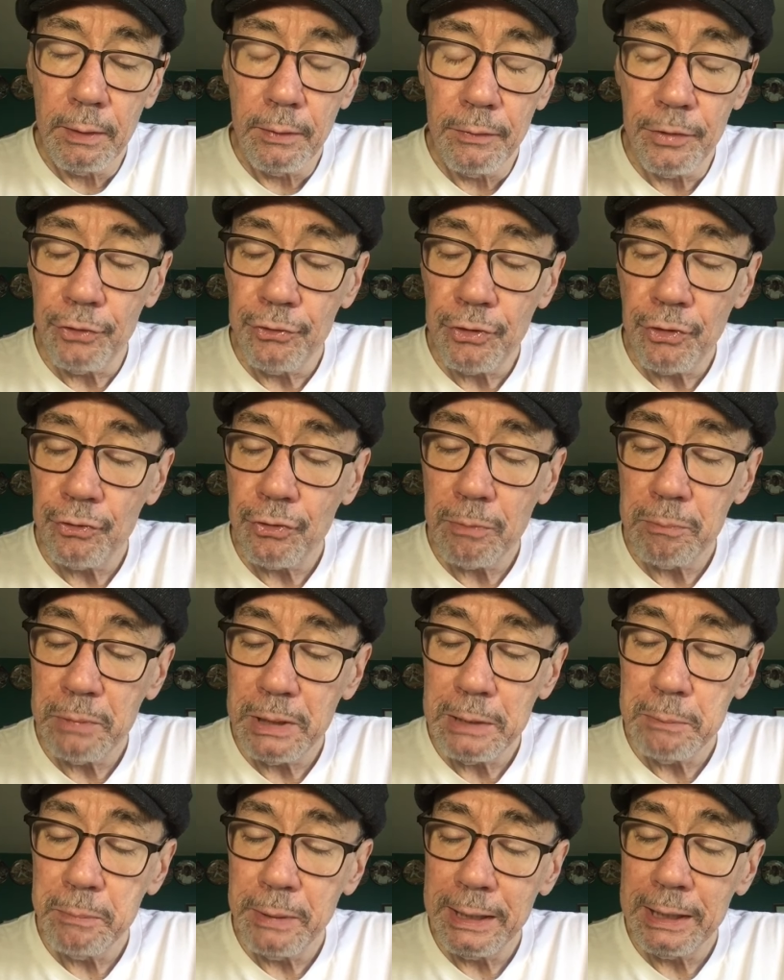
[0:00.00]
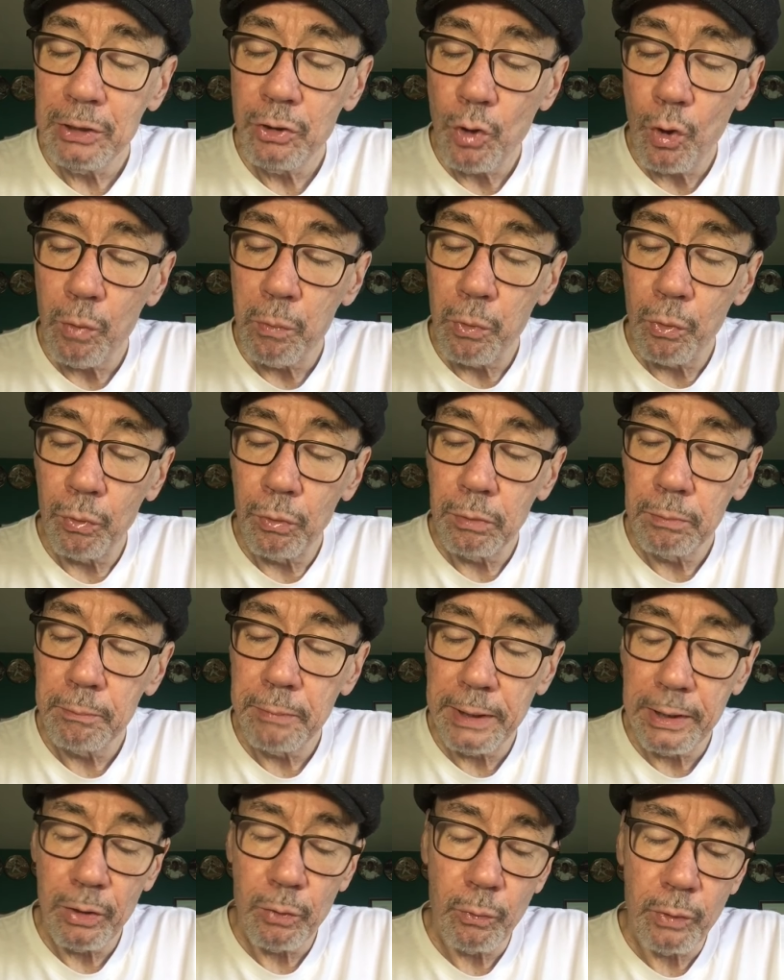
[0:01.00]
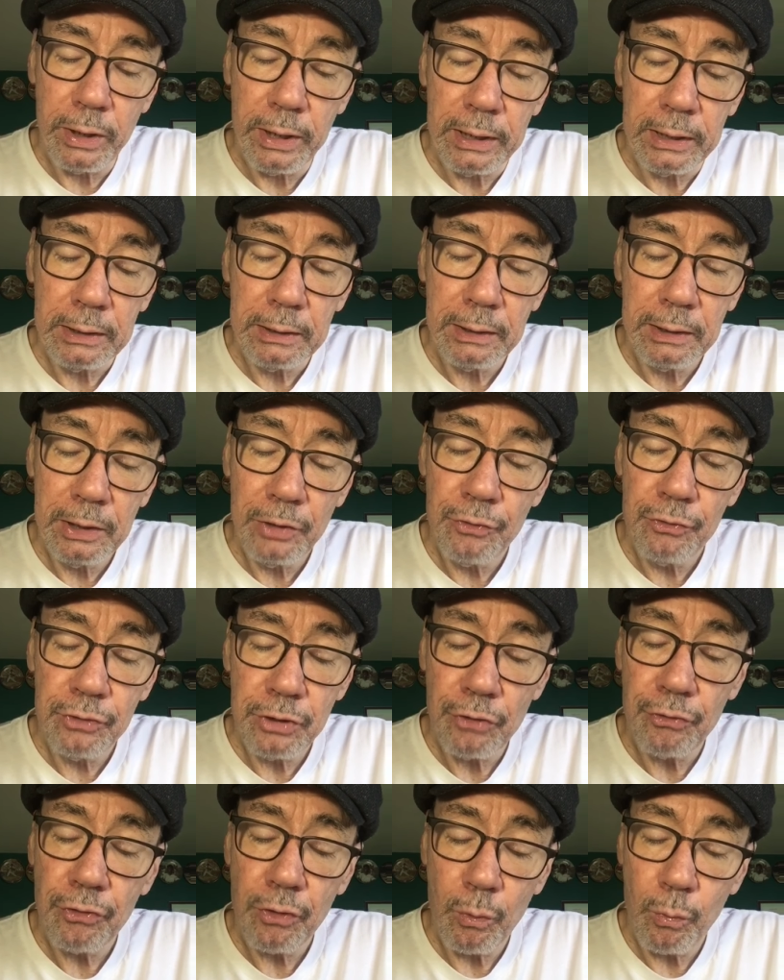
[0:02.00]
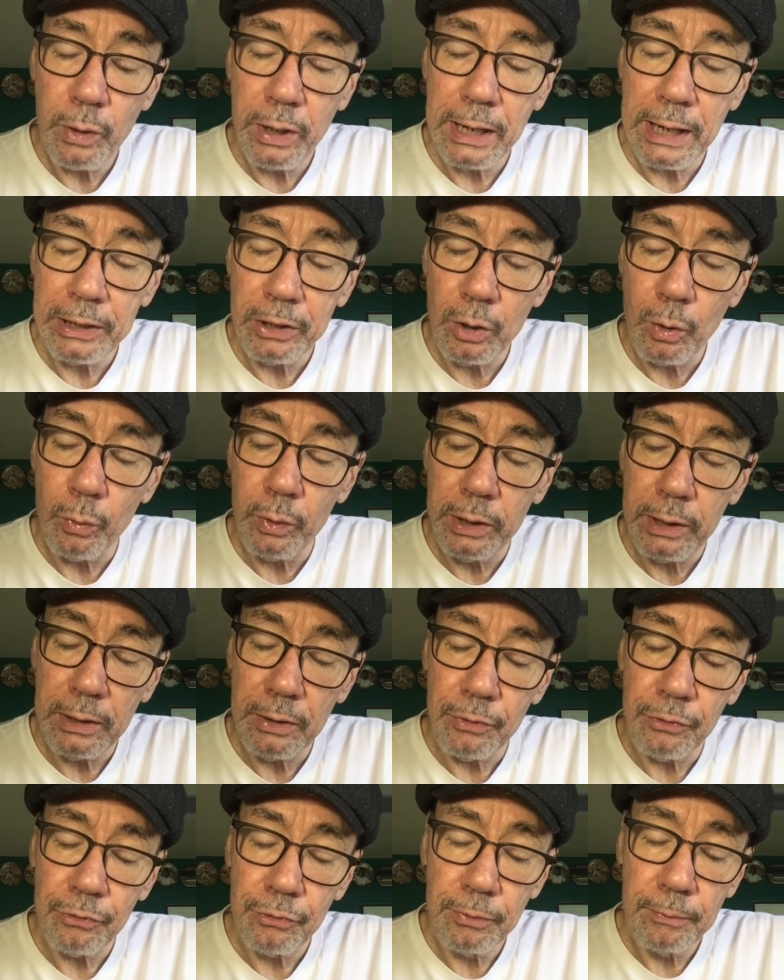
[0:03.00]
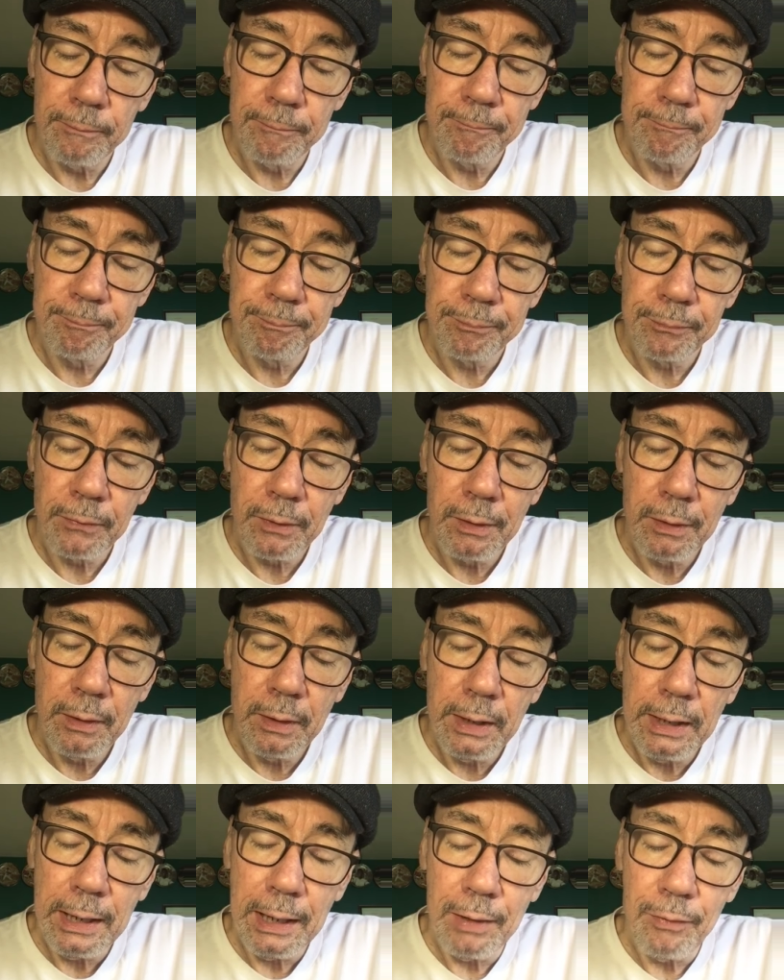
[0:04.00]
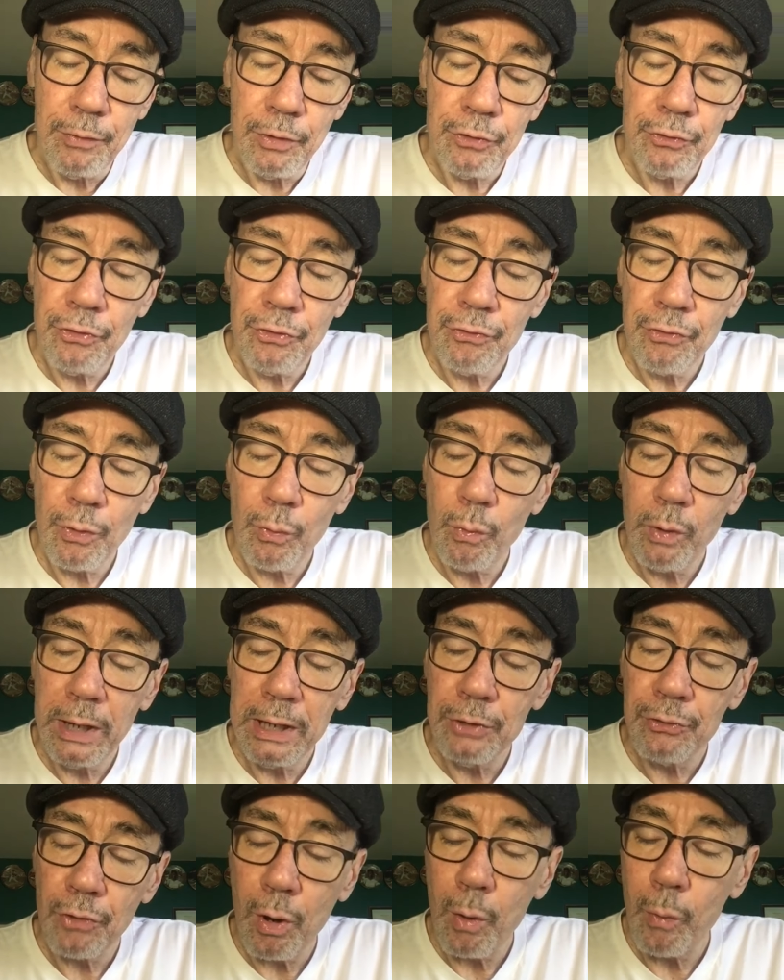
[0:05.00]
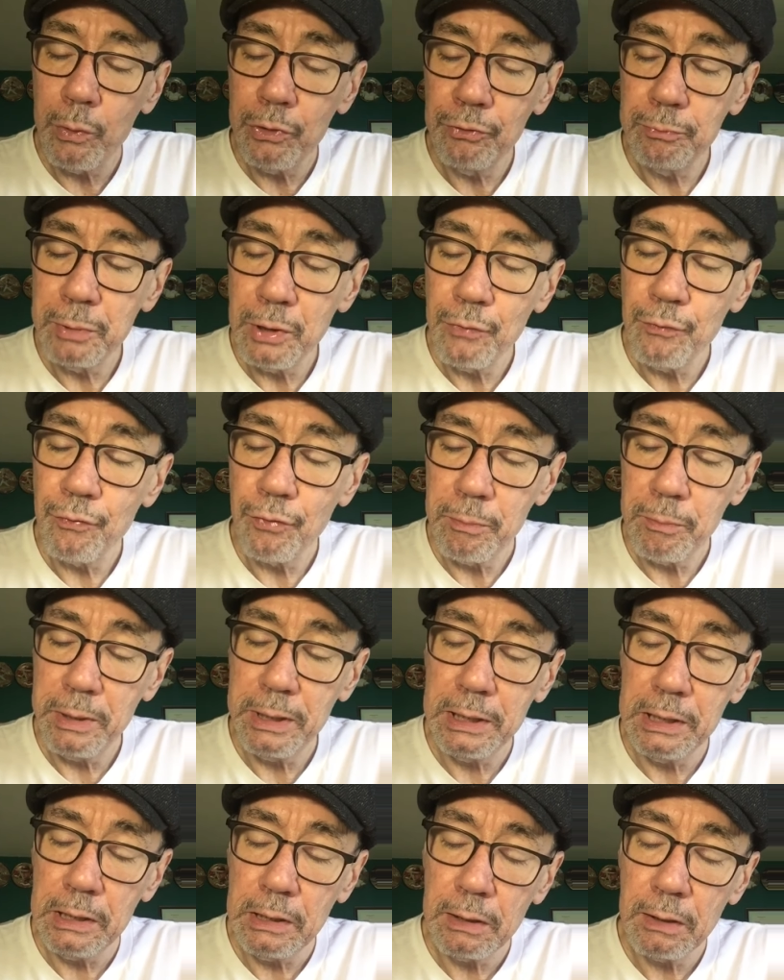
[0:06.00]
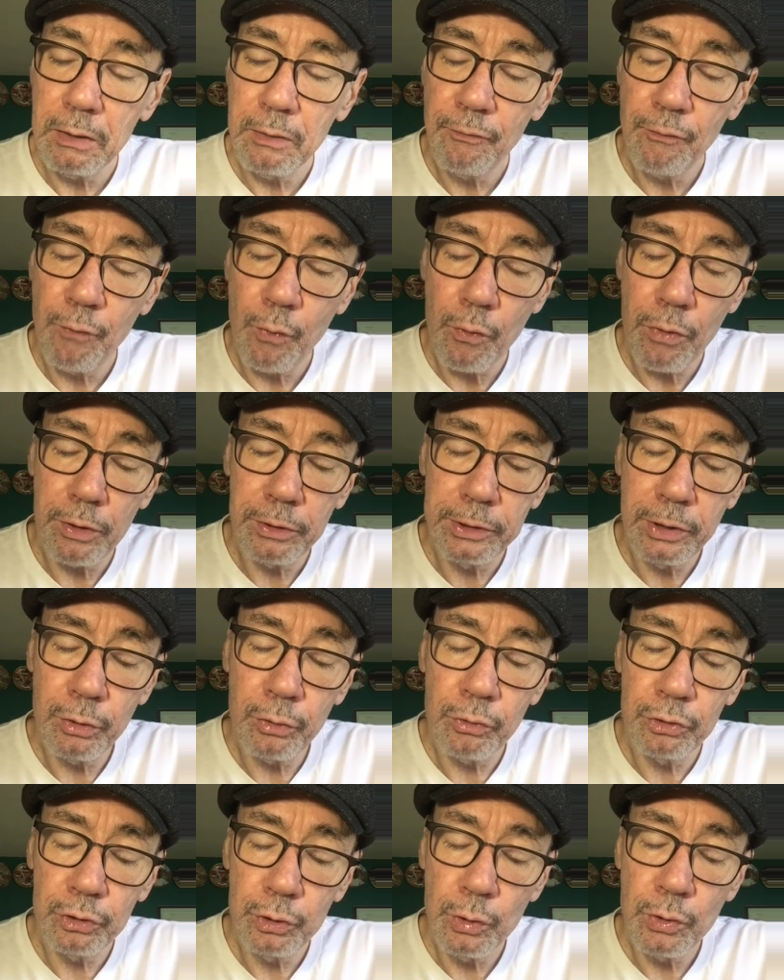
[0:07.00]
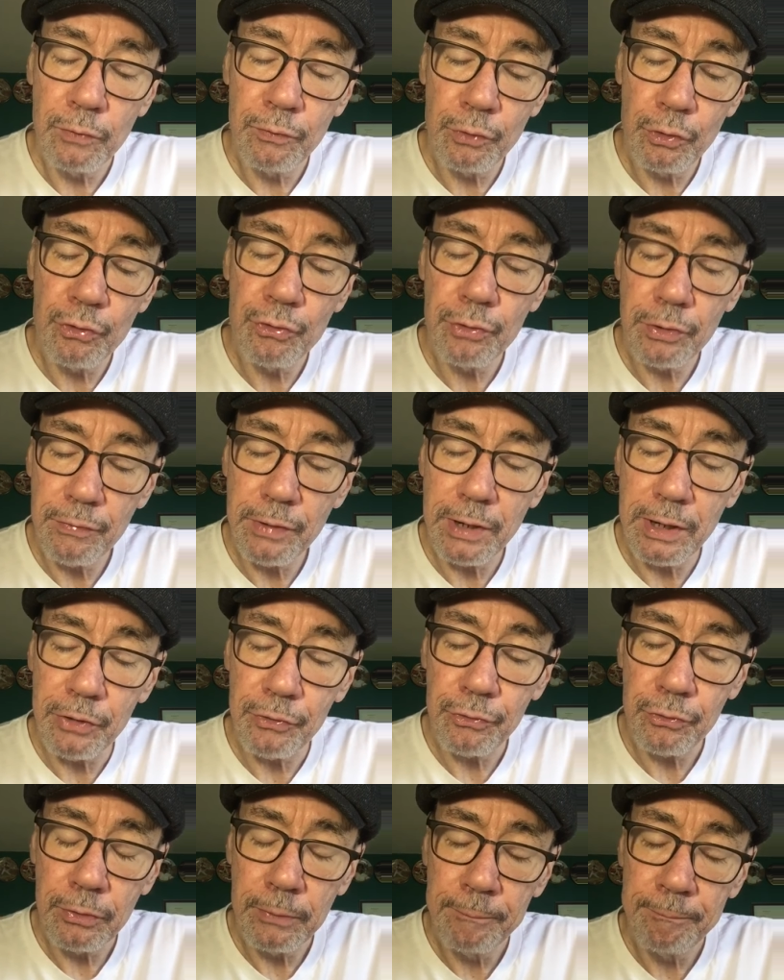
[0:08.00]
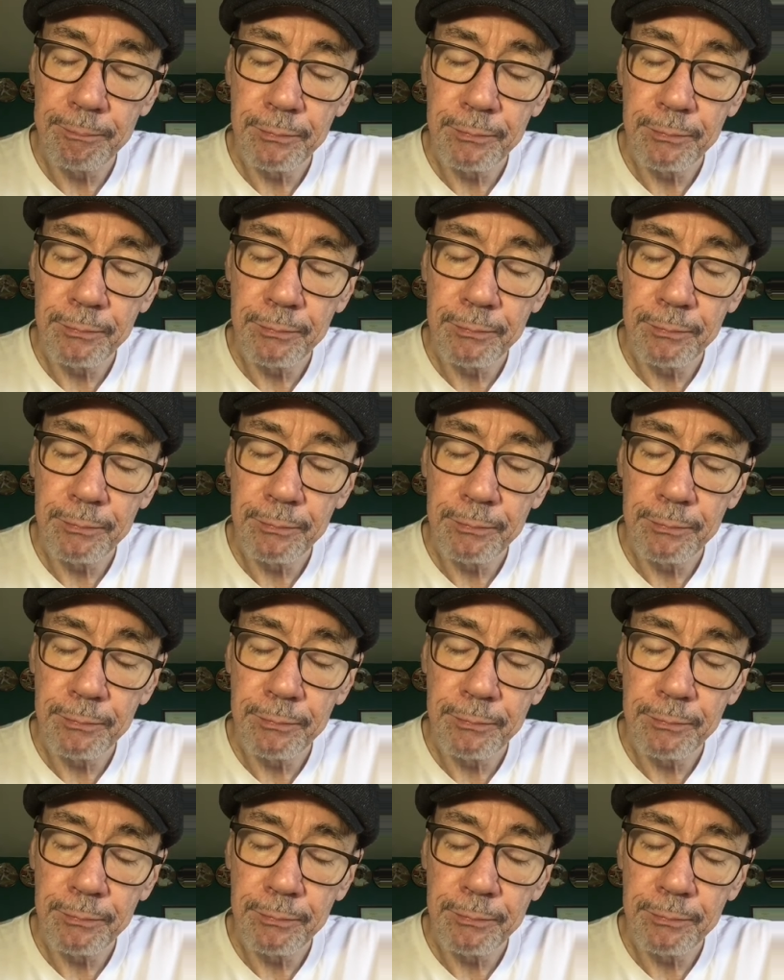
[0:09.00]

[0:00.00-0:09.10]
This isn't me being noble, by the way. It's just the way I know it is. And this is the way it's always been for me, for the little universe of us.